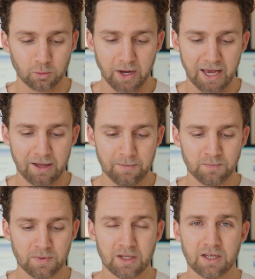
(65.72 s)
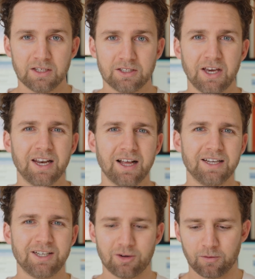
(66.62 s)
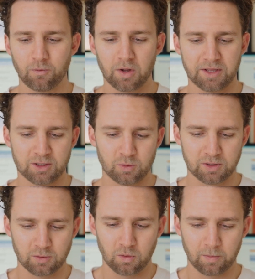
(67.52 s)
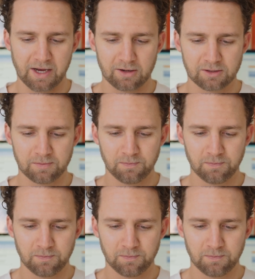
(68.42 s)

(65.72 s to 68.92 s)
way, to get an idea of what this was all about.